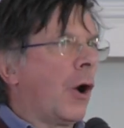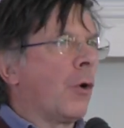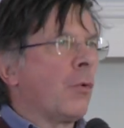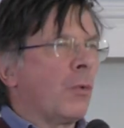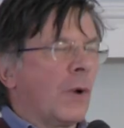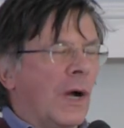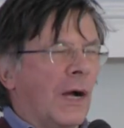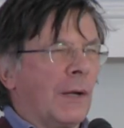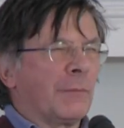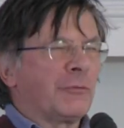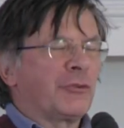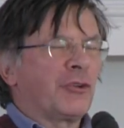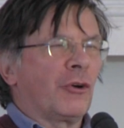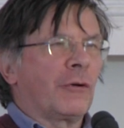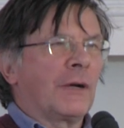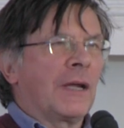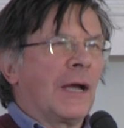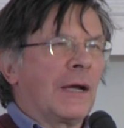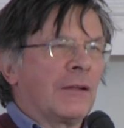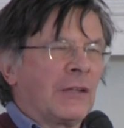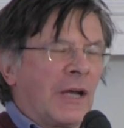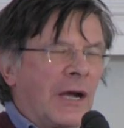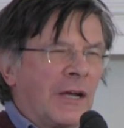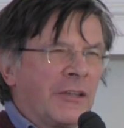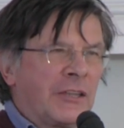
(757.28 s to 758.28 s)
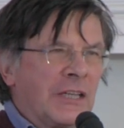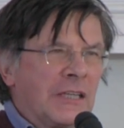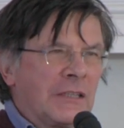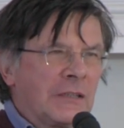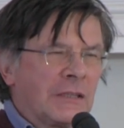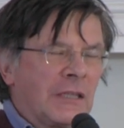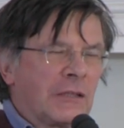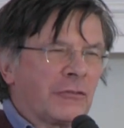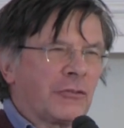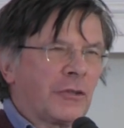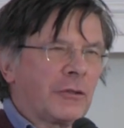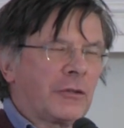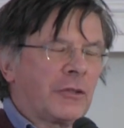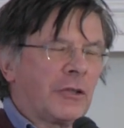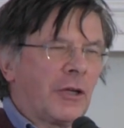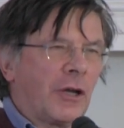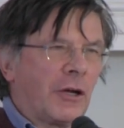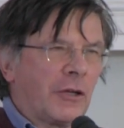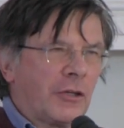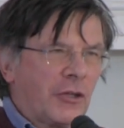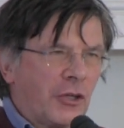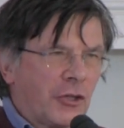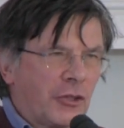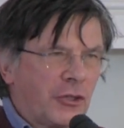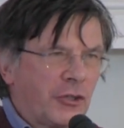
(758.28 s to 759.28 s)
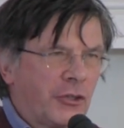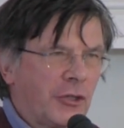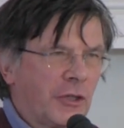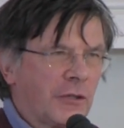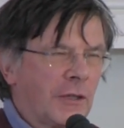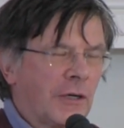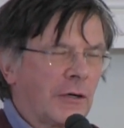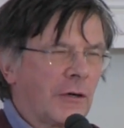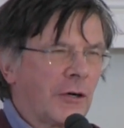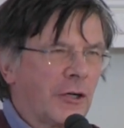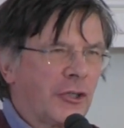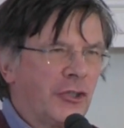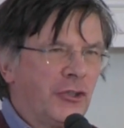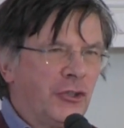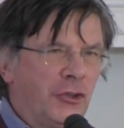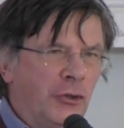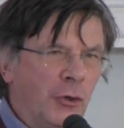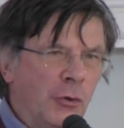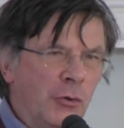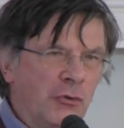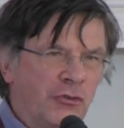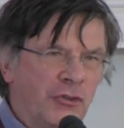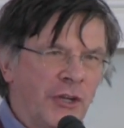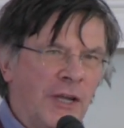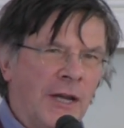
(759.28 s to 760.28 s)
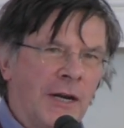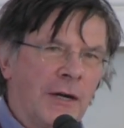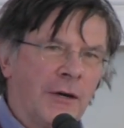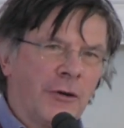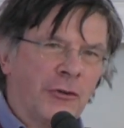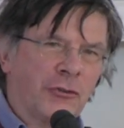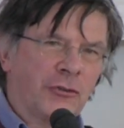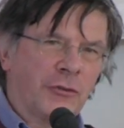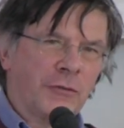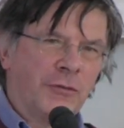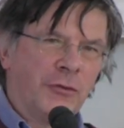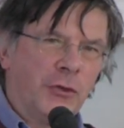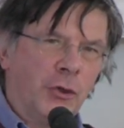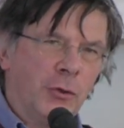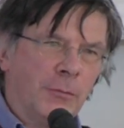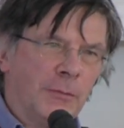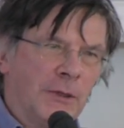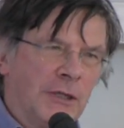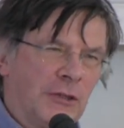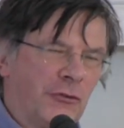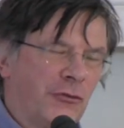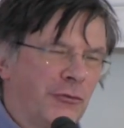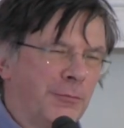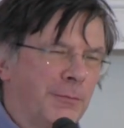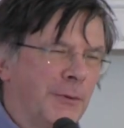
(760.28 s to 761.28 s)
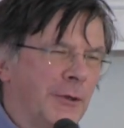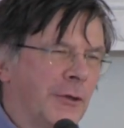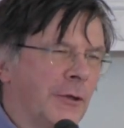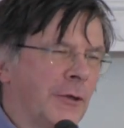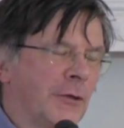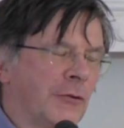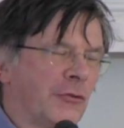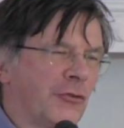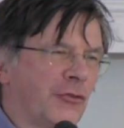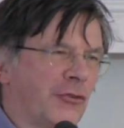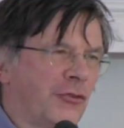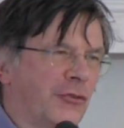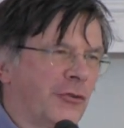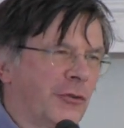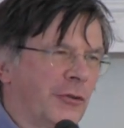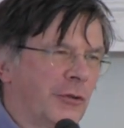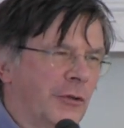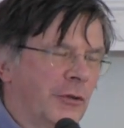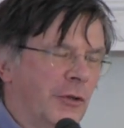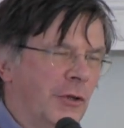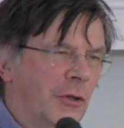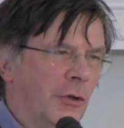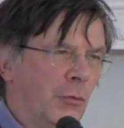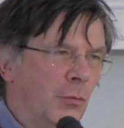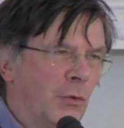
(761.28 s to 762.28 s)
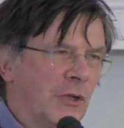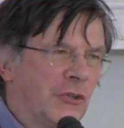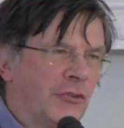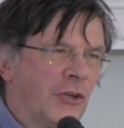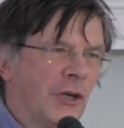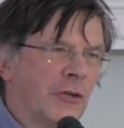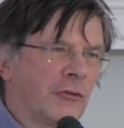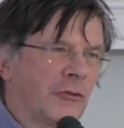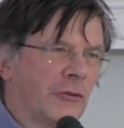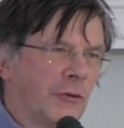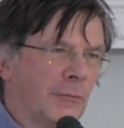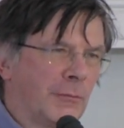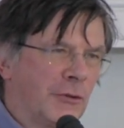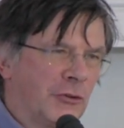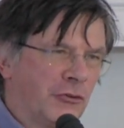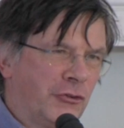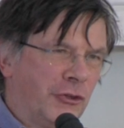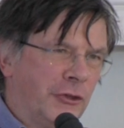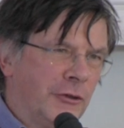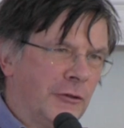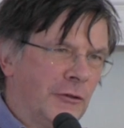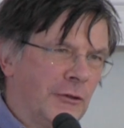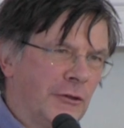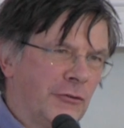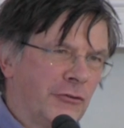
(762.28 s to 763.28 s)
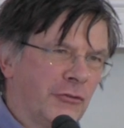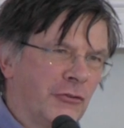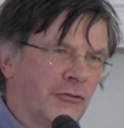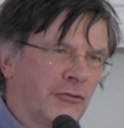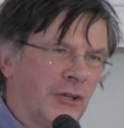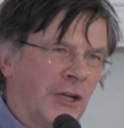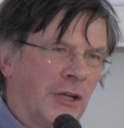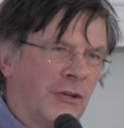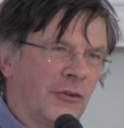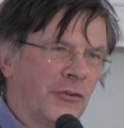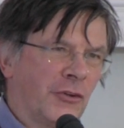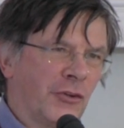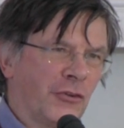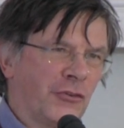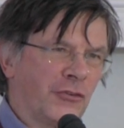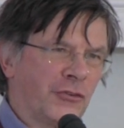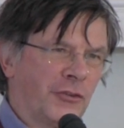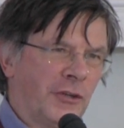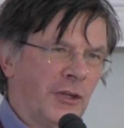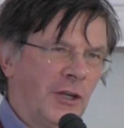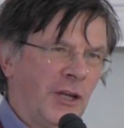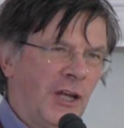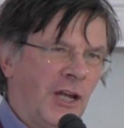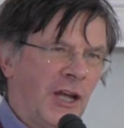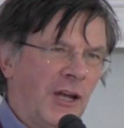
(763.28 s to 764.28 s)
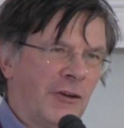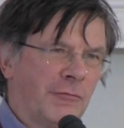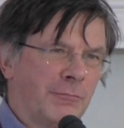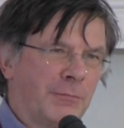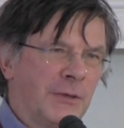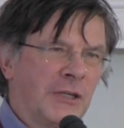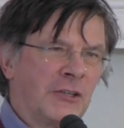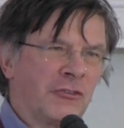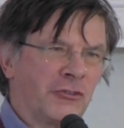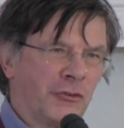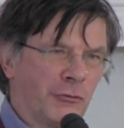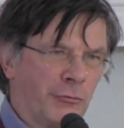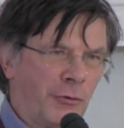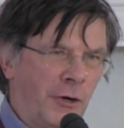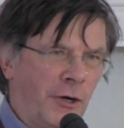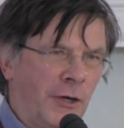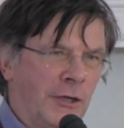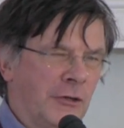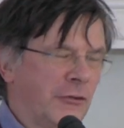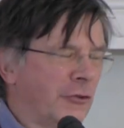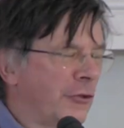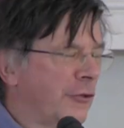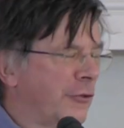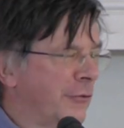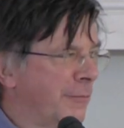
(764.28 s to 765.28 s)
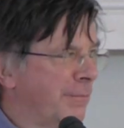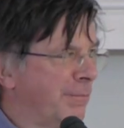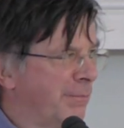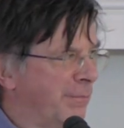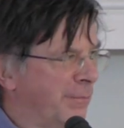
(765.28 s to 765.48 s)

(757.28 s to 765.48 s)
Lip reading: Oh, I'm sorry, I think there are huge areas of human experience which under the materialist agendas have been derided.